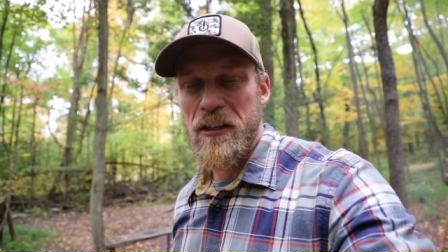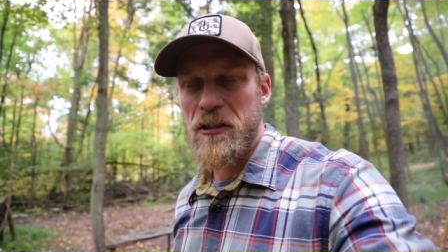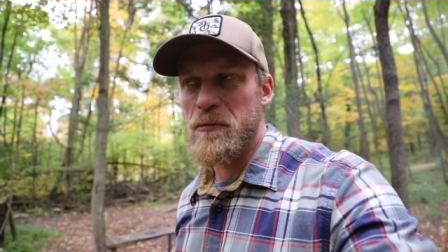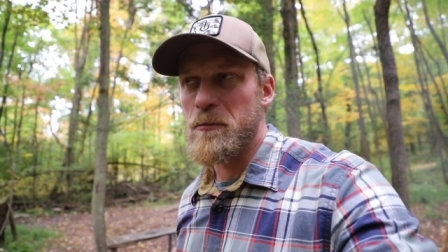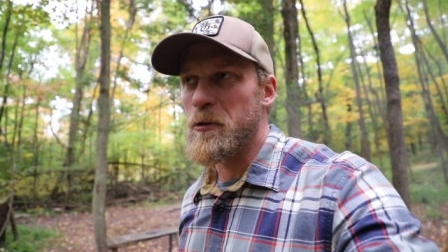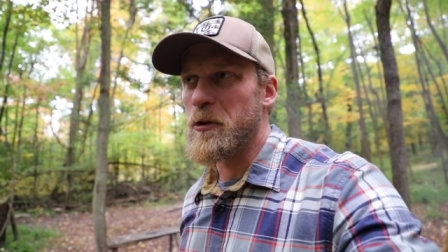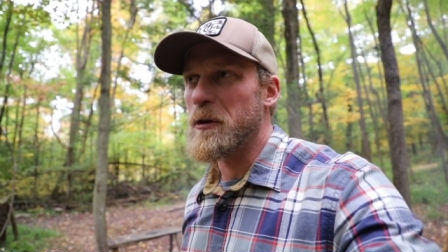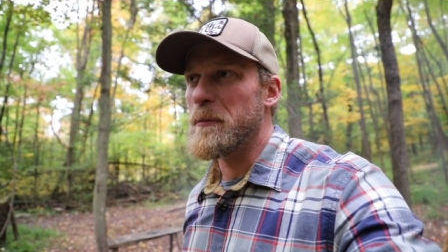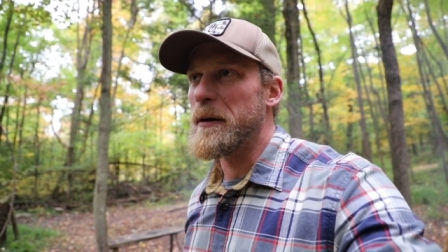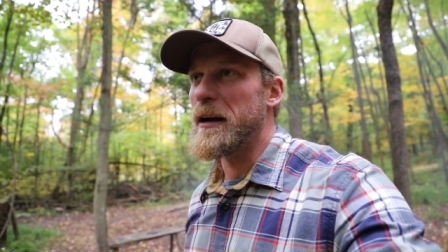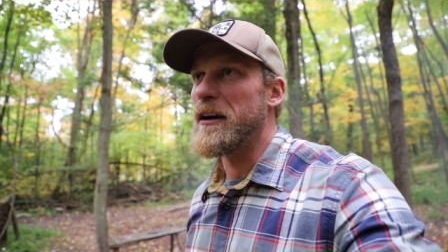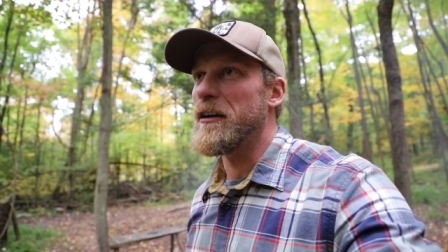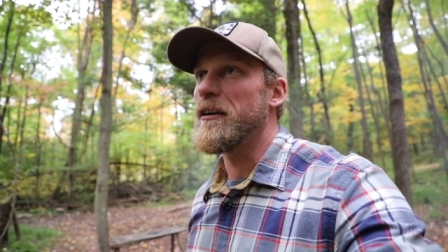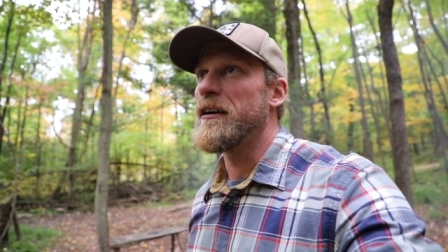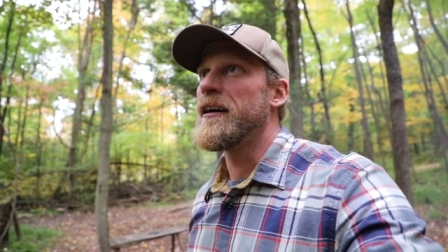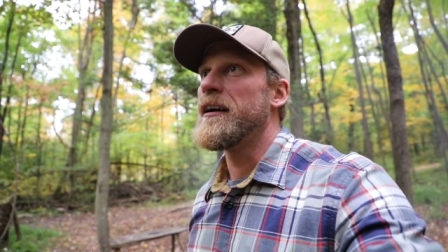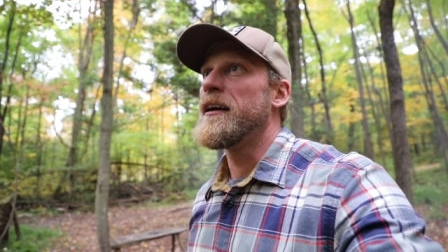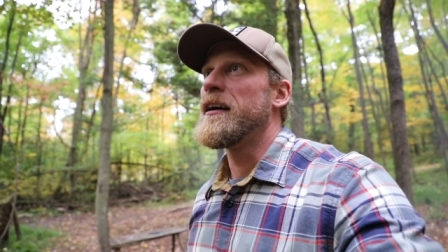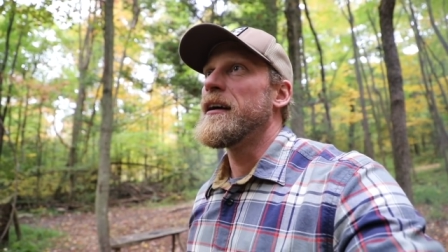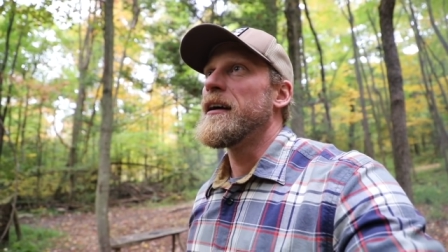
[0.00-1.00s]
It's more
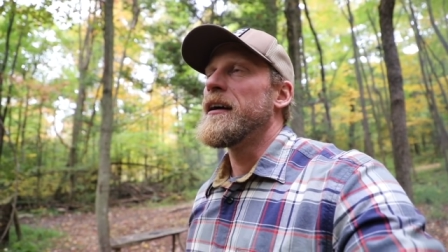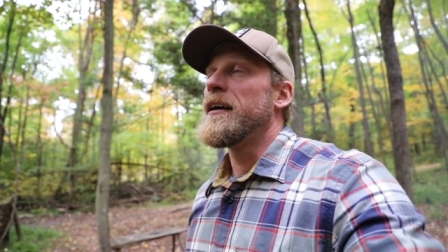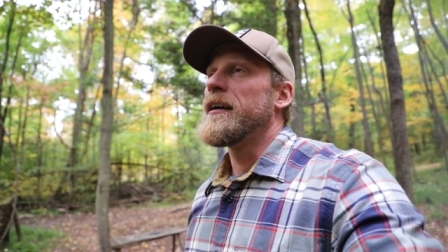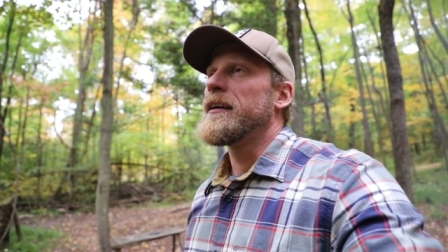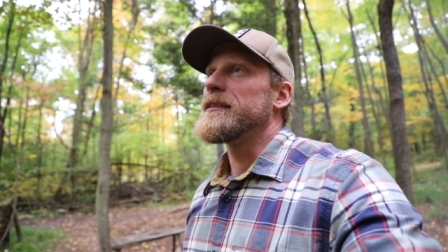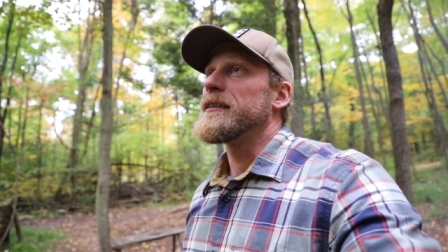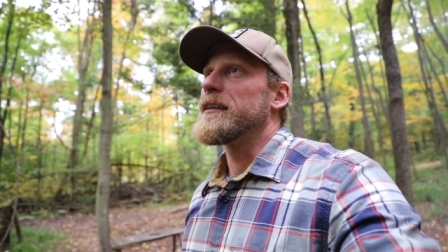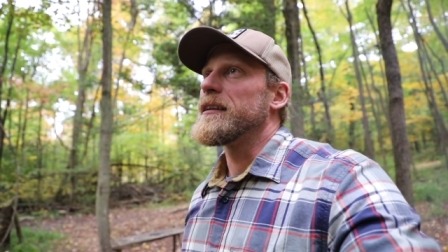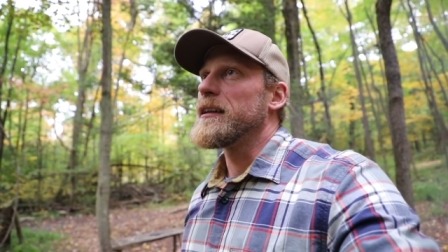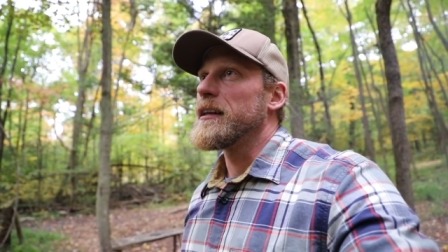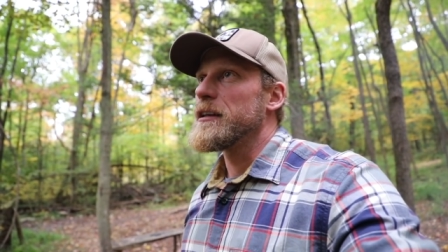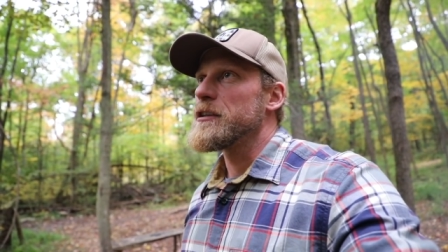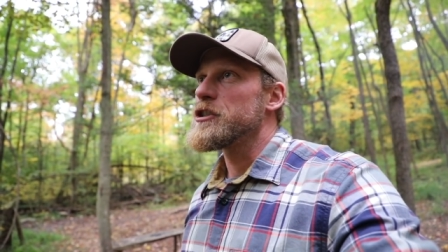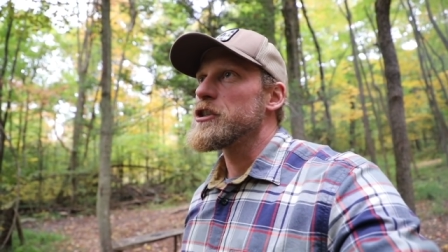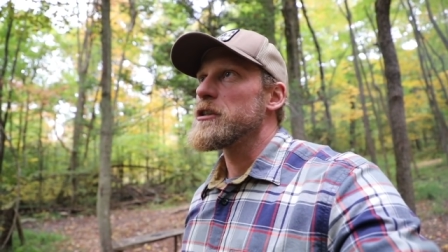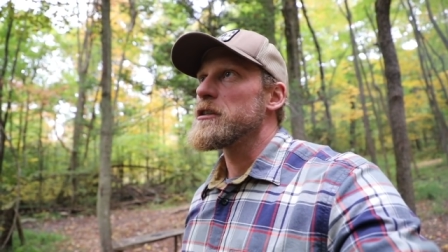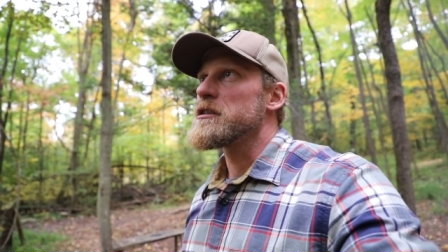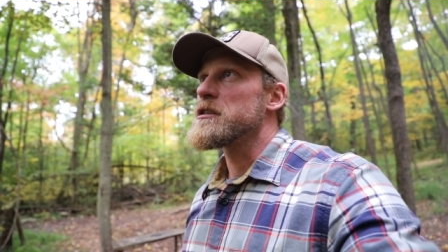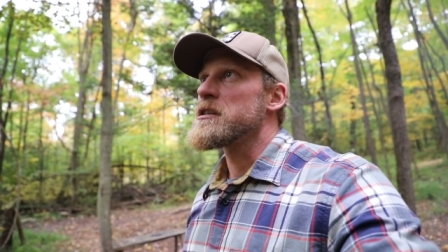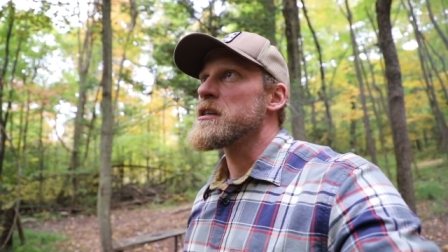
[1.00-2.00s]
about
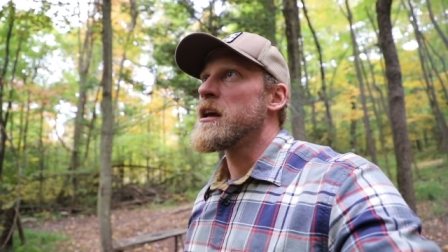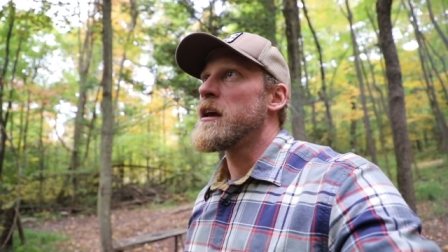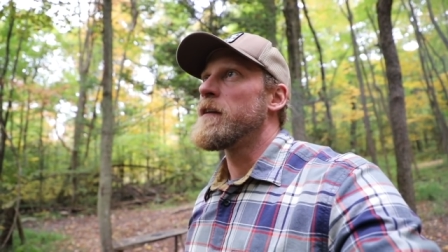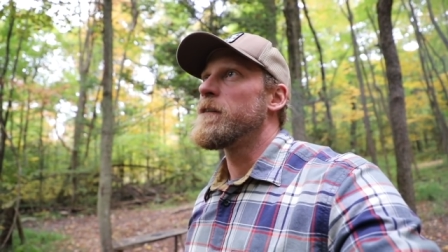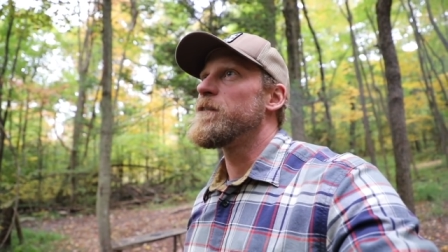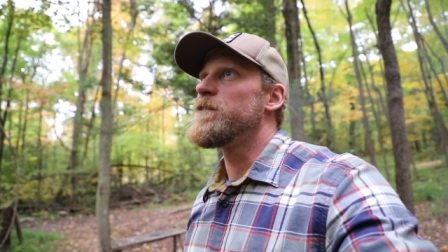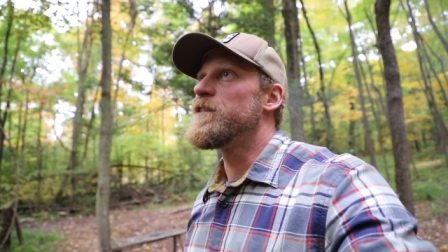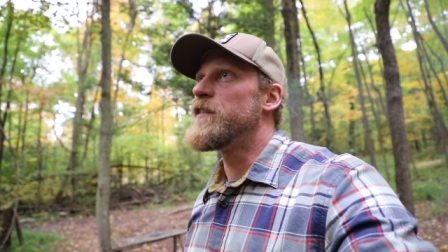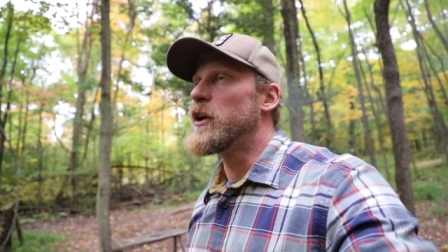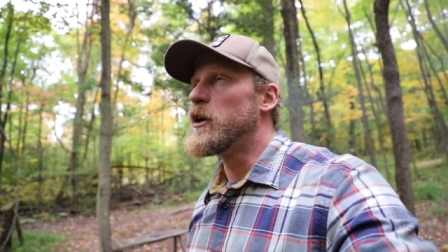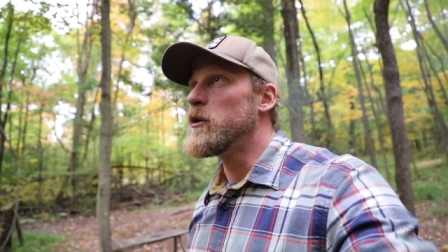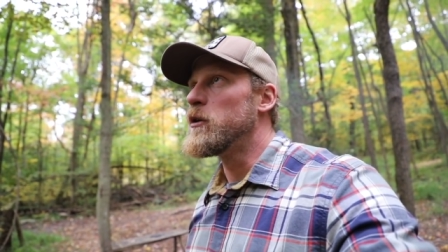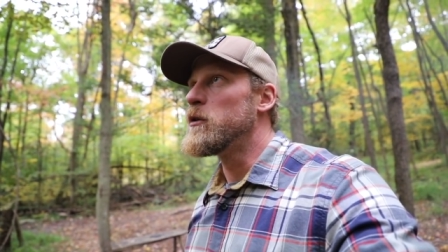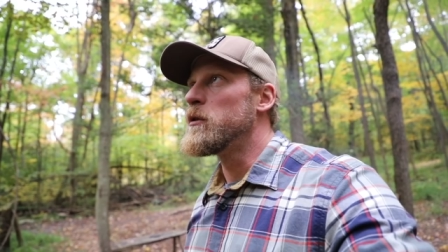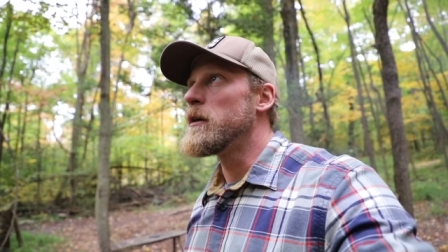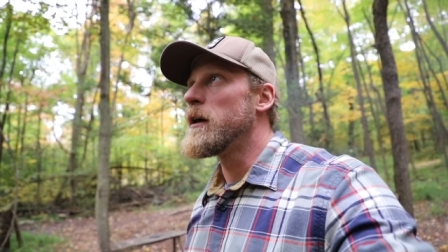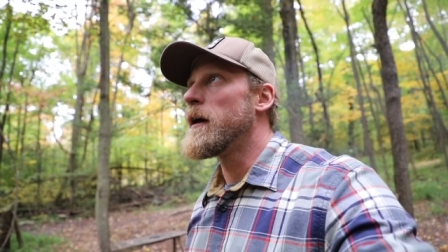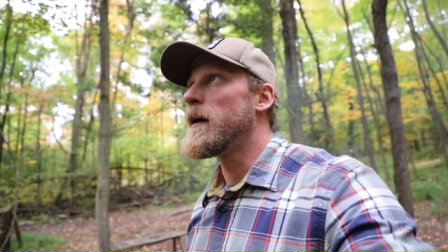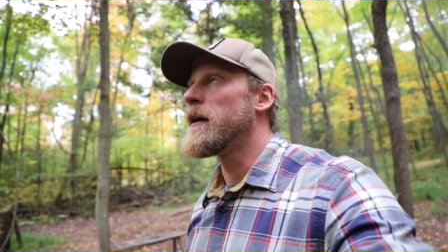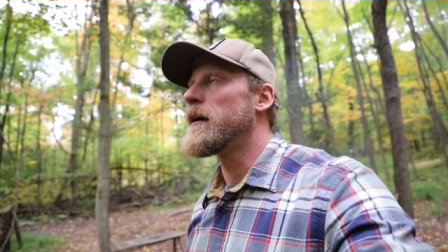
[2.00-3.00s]
delicious food.